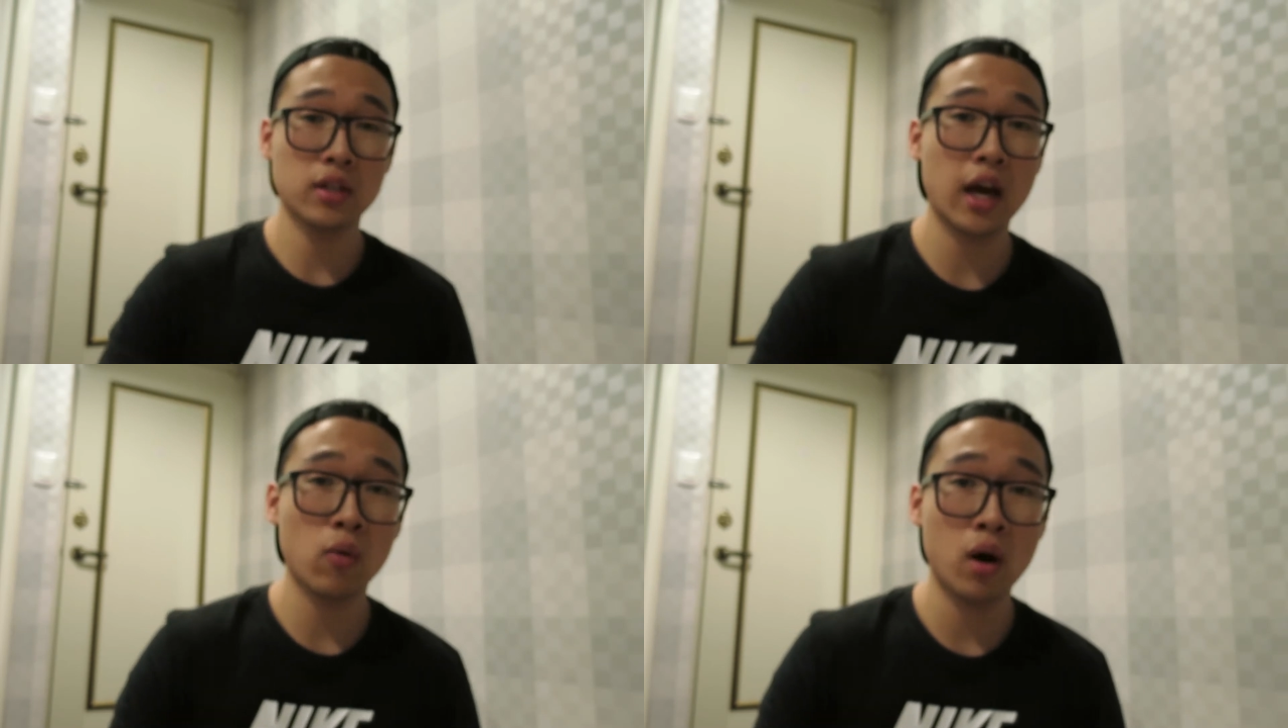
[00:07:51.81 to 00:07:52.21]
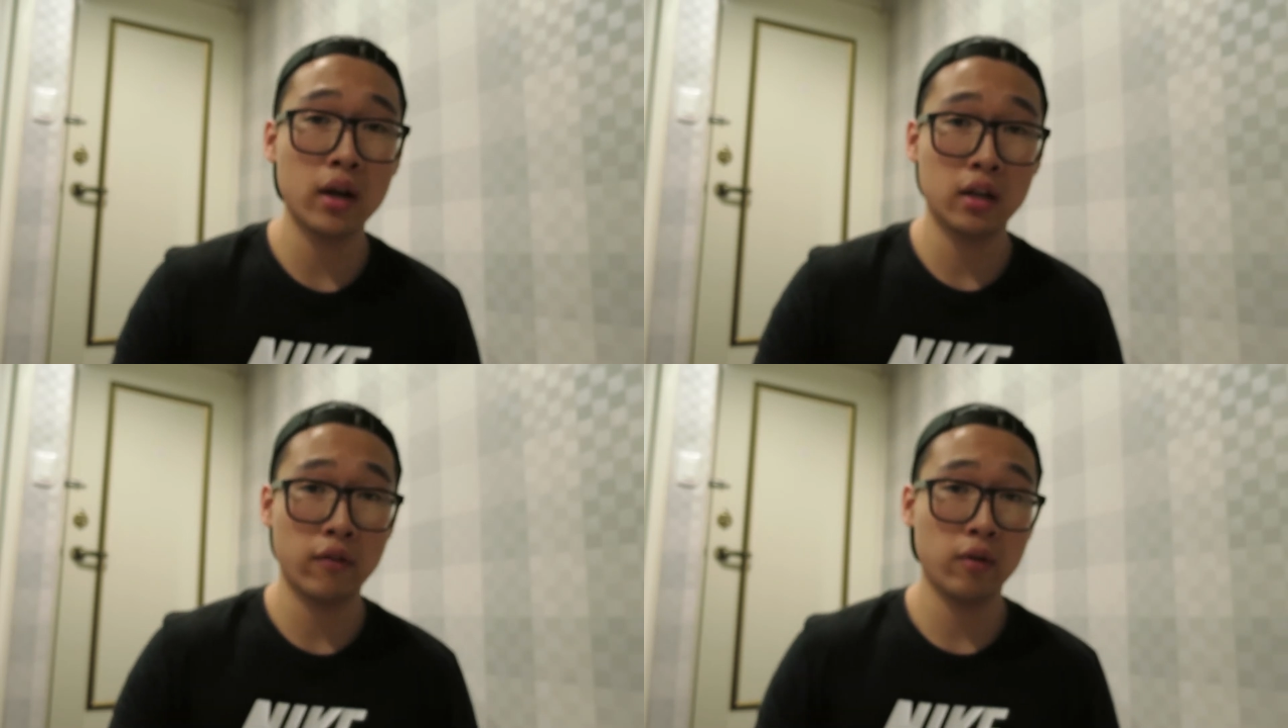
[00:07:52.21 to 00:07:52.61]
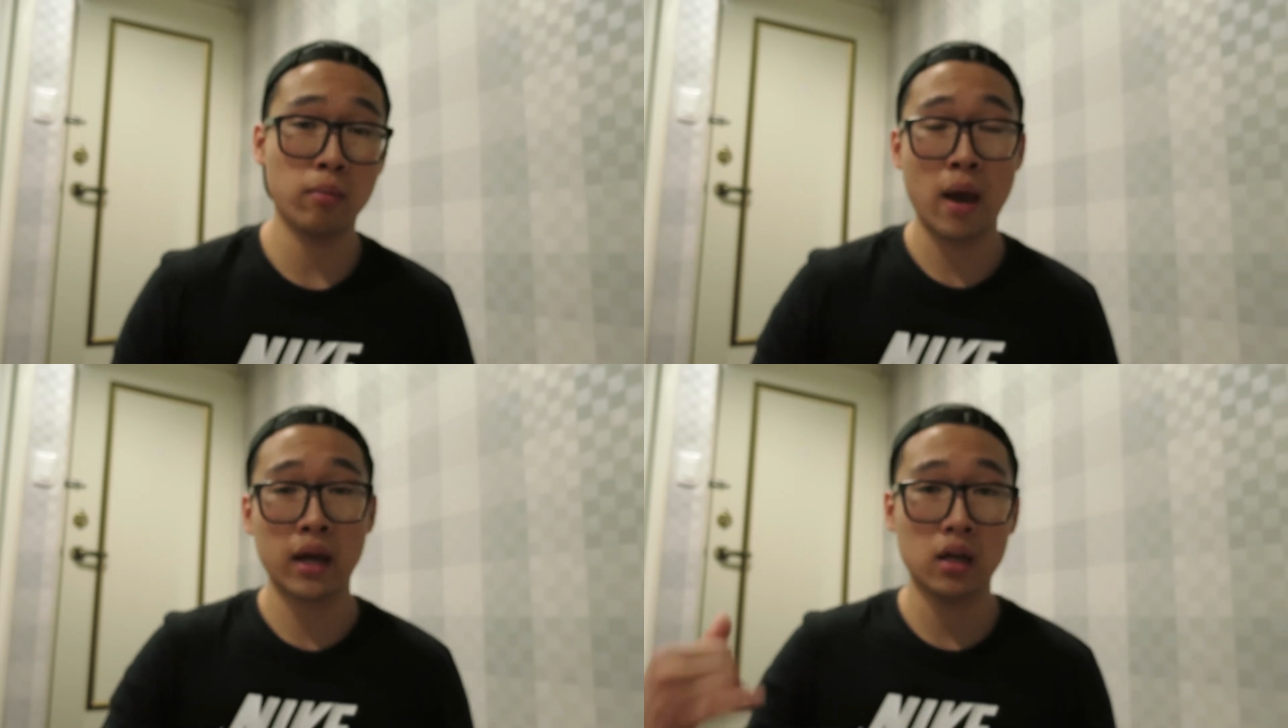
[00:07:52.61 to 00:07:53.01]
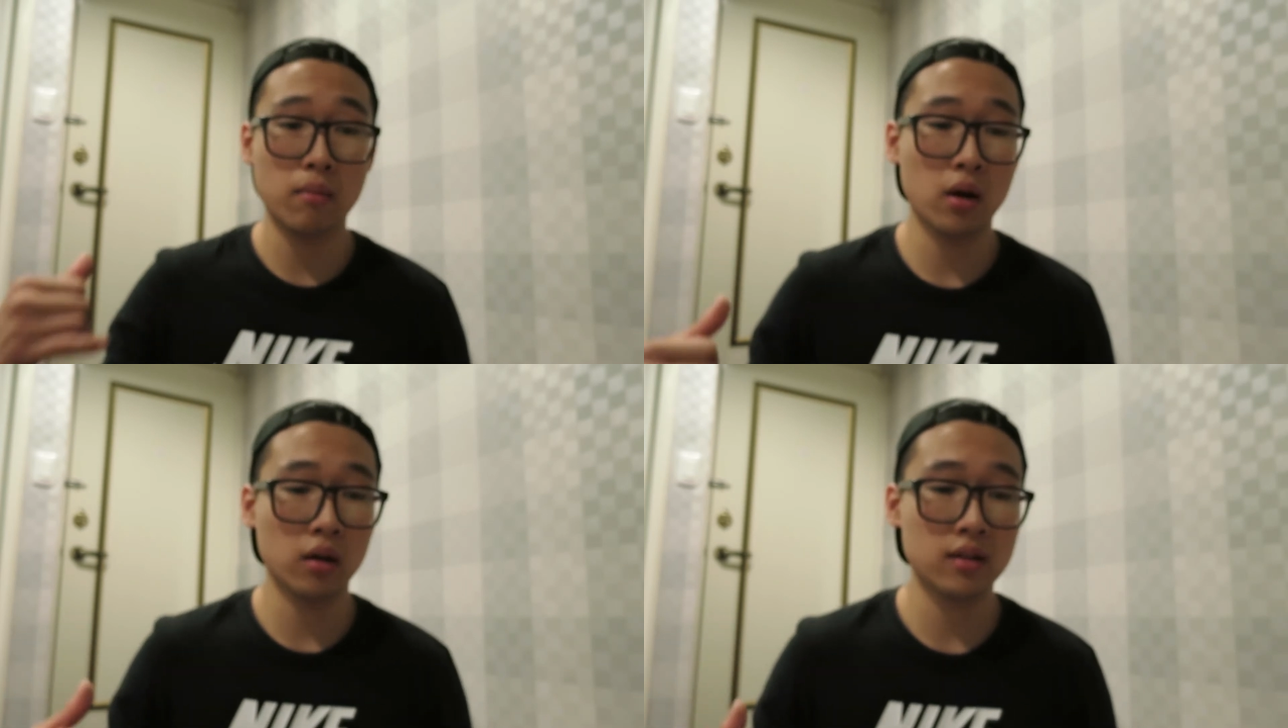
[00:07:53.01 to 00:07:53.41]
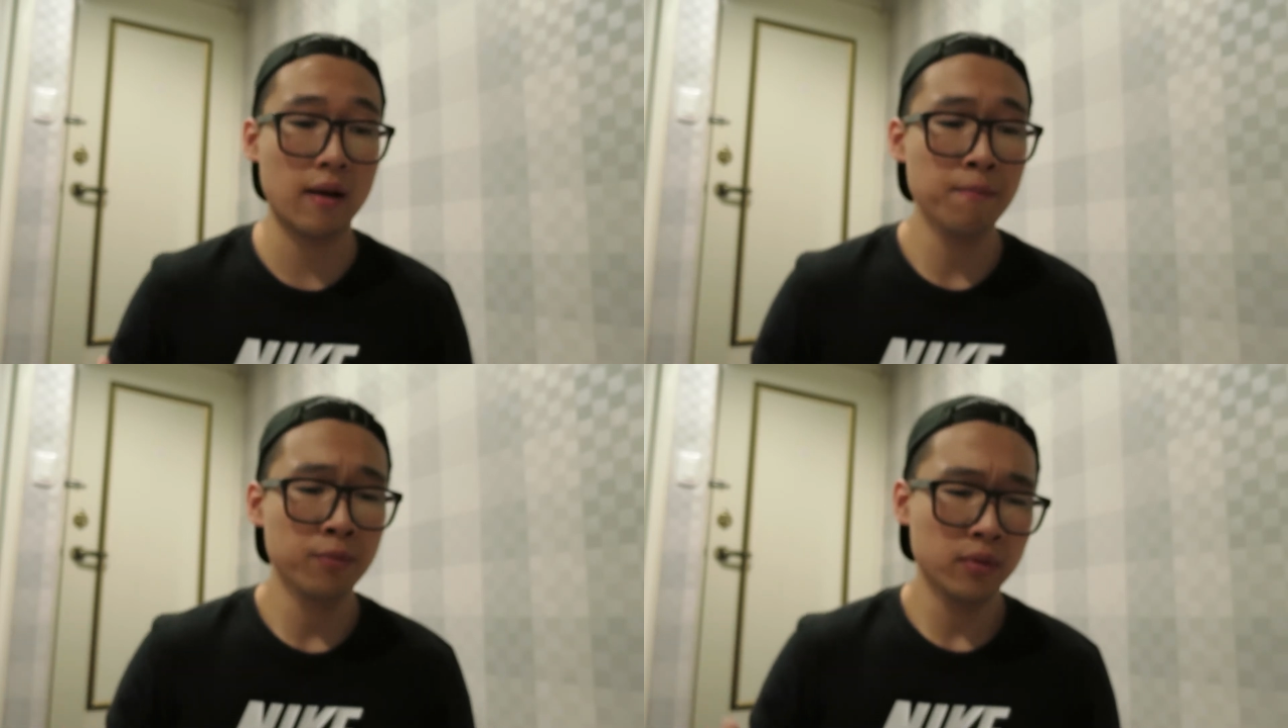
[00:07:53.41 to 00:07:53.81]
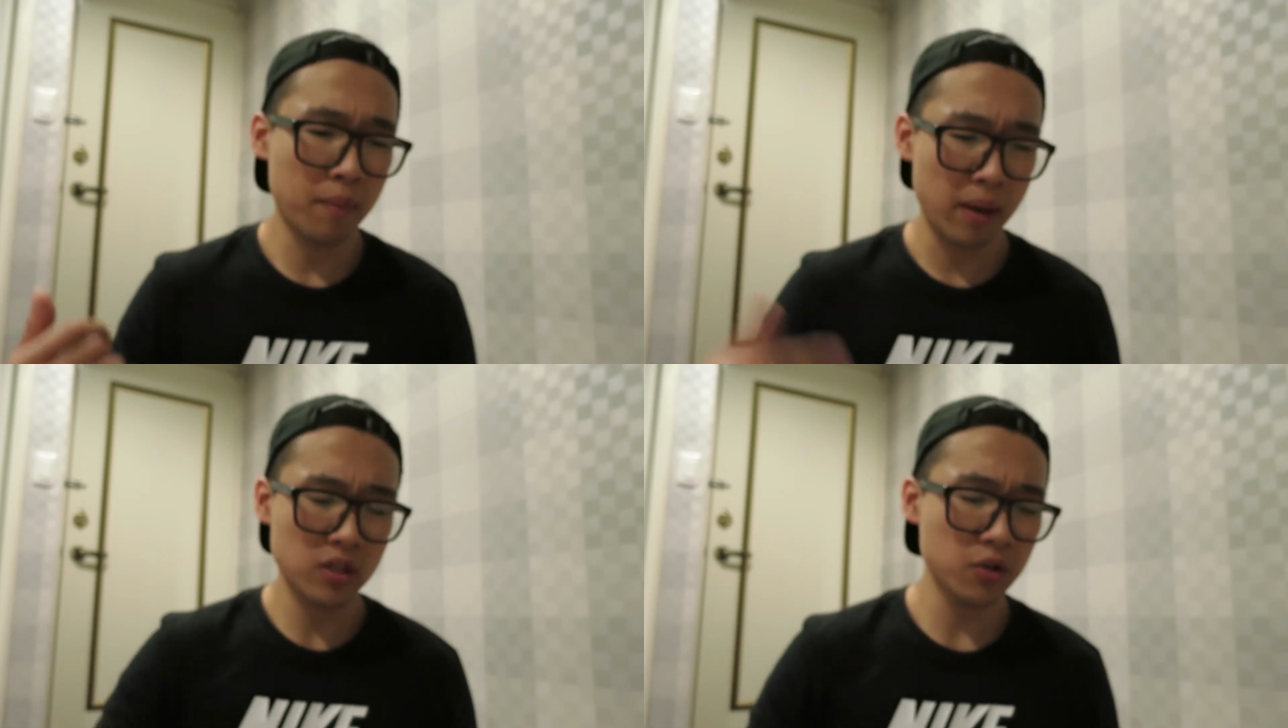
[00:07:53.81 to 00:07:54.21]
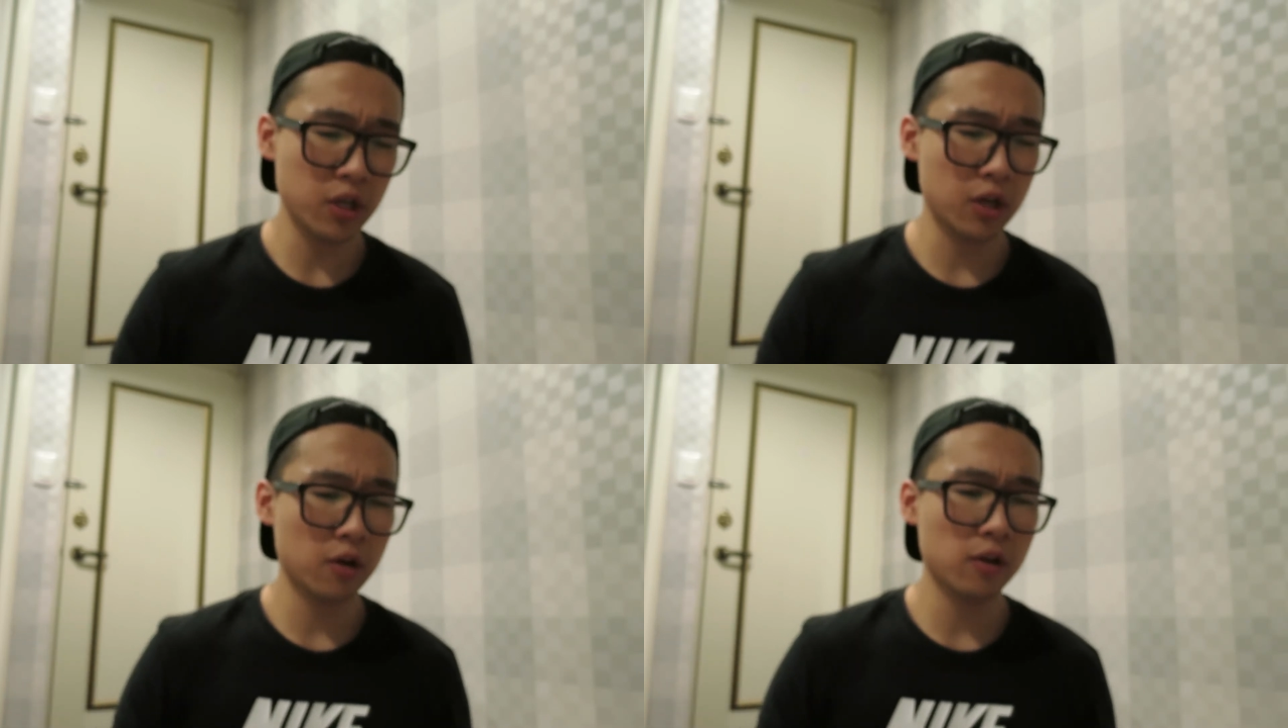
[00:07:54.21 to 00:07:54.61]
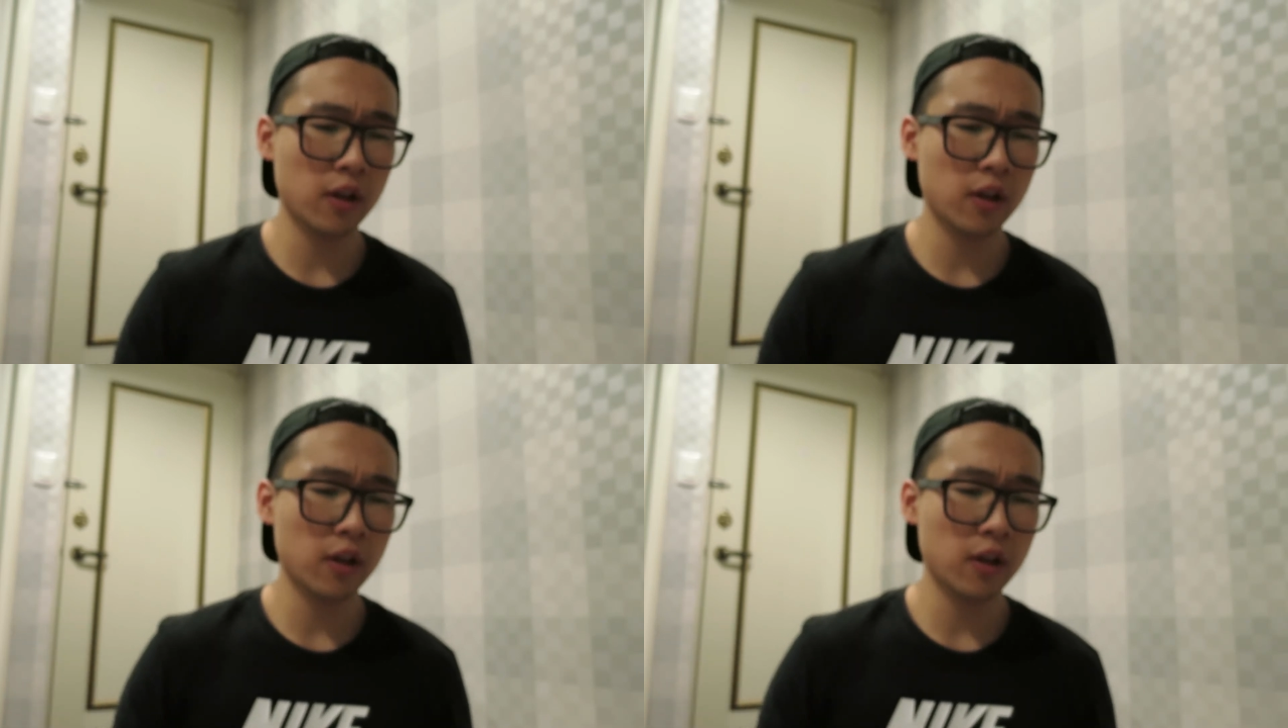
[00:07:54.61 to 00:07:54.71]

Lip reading: Taiwan and different back in America is that the basil here,